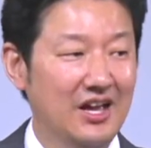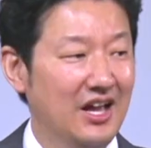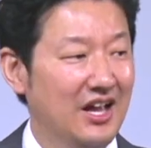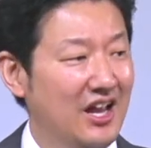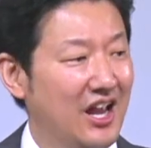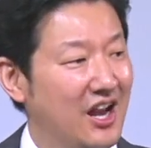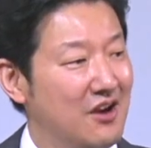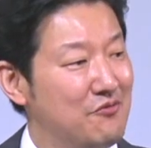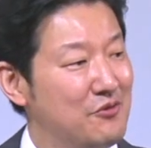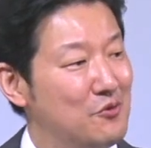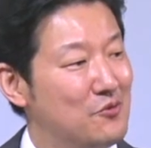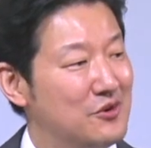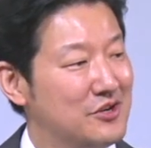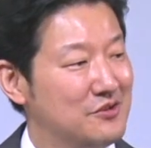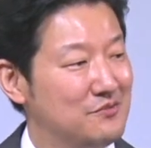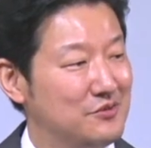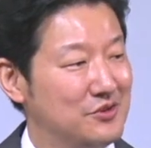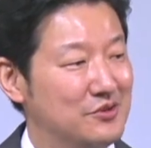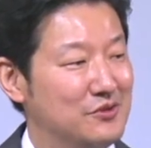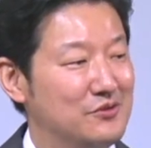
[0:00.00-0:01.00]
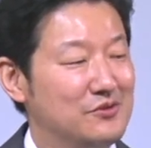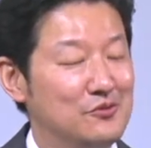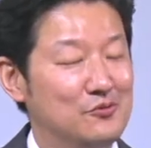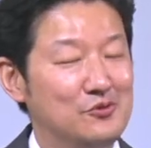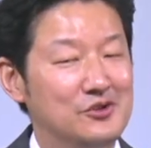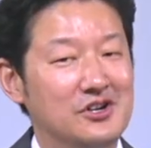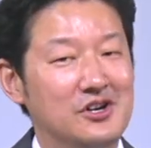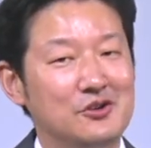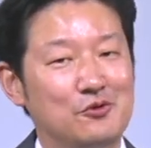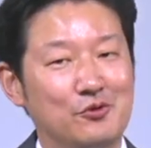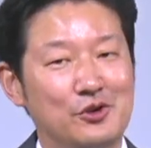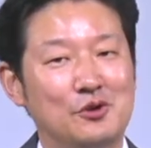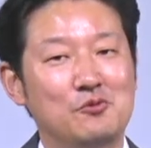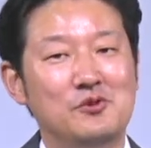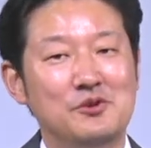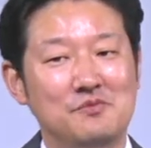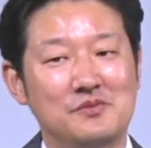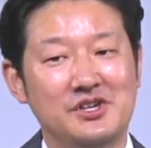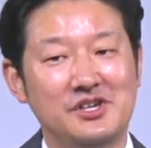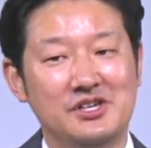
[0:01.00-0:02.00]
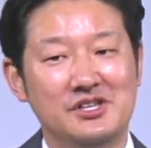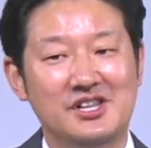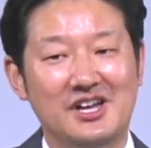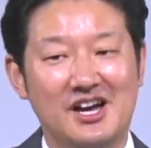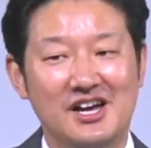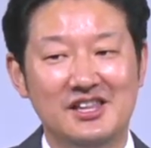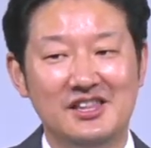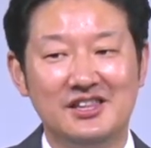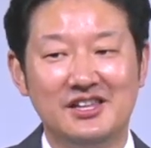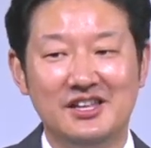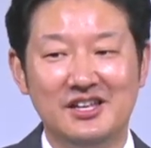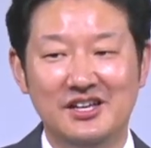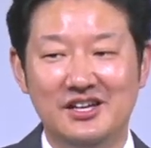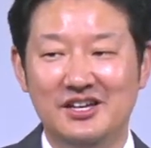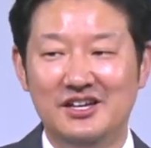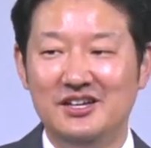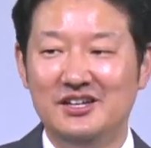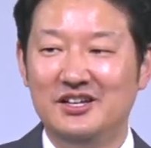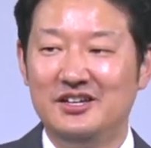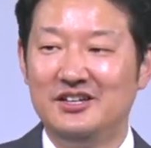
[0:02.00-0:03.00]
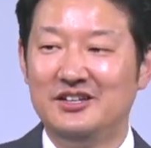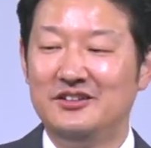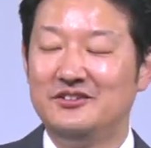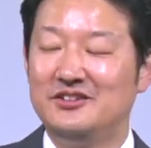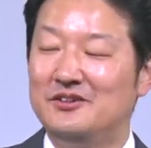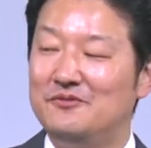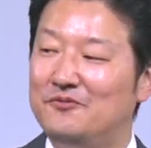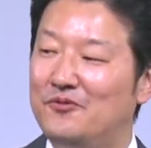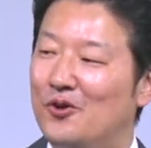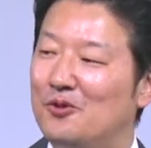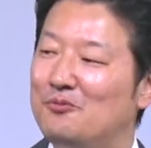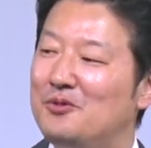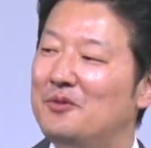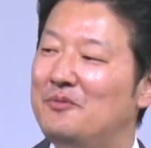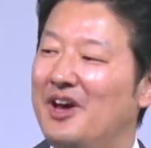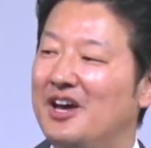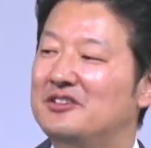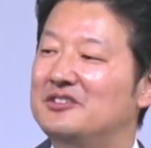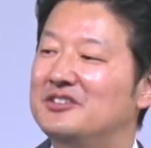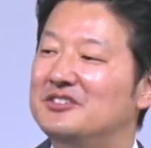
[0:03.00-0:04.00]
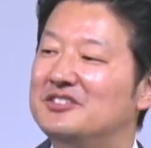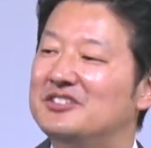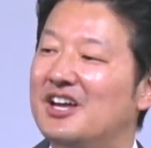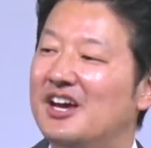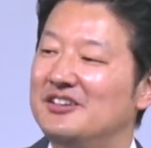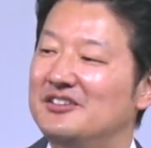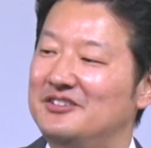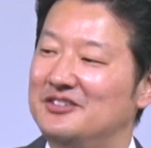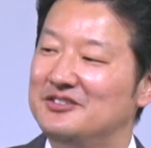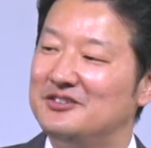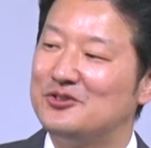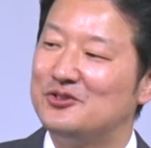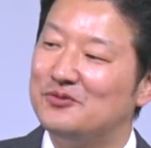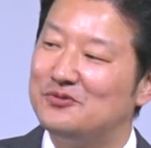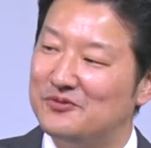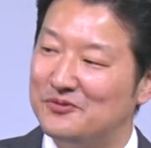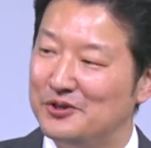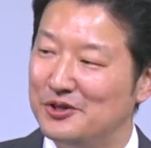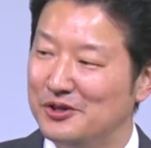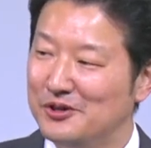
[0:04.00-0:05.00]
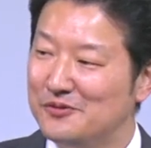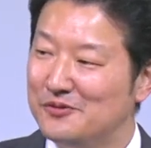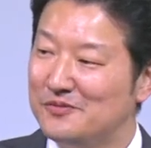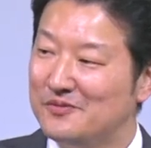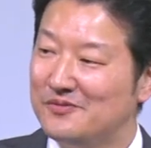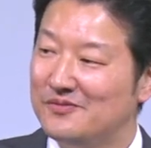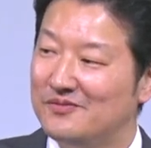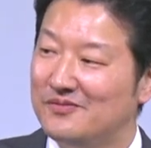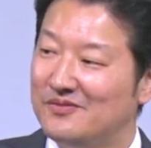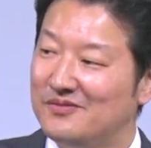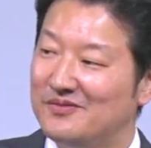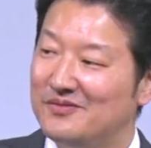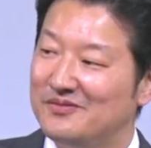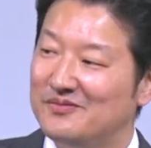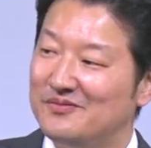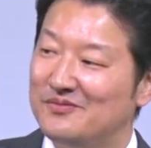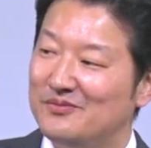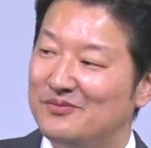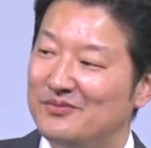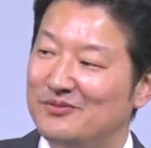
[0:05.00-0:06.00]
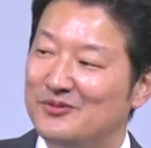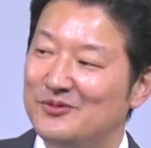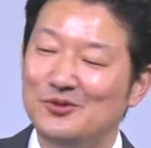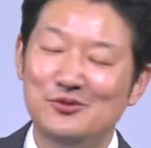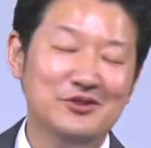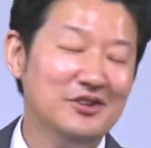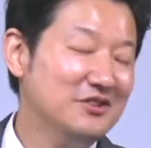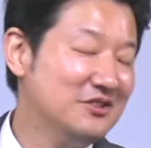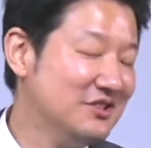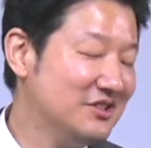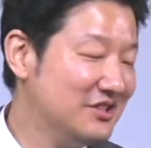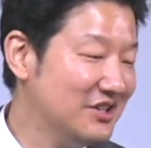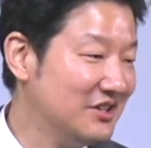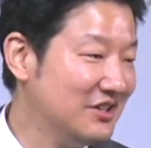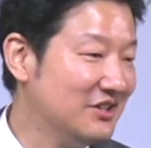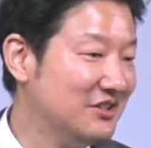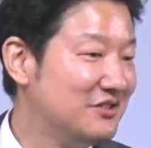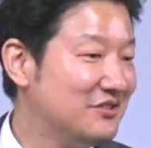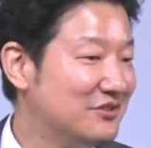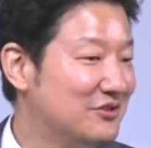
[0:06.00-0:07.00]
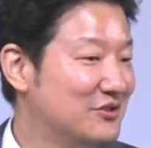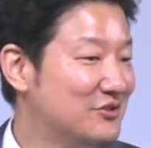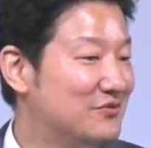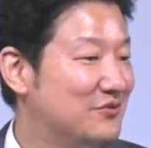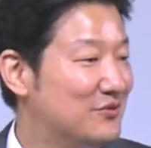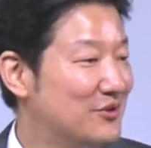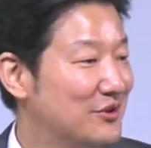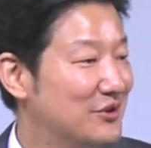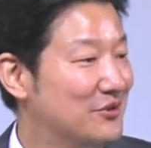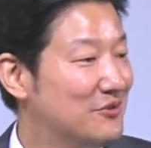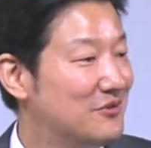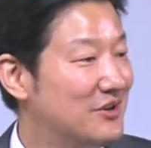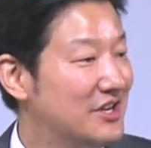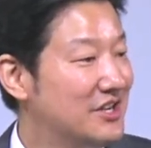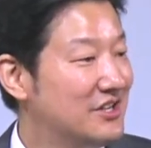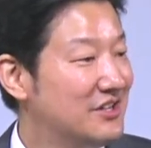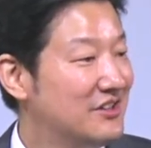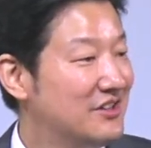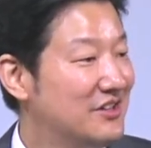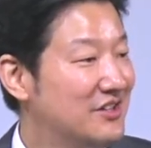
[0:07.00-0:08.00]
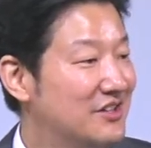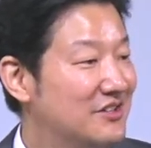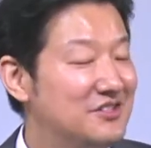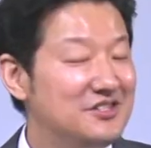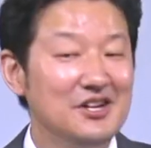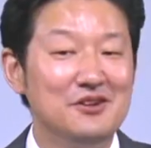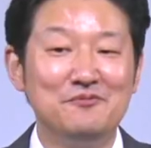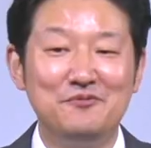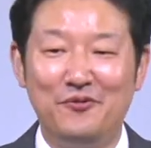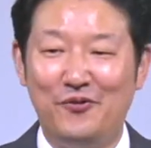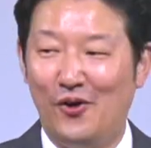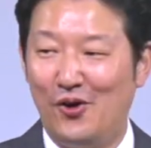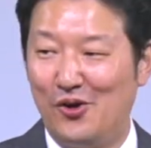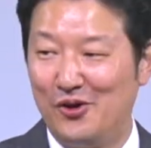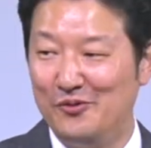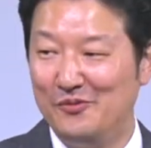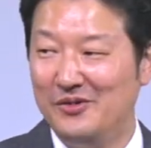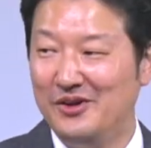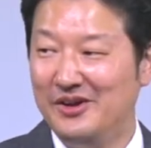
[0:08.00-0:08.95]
Every one of you would agree with me that some form of exercise is good for you. Yes. Who doesn't think it's good for you, right? Some form.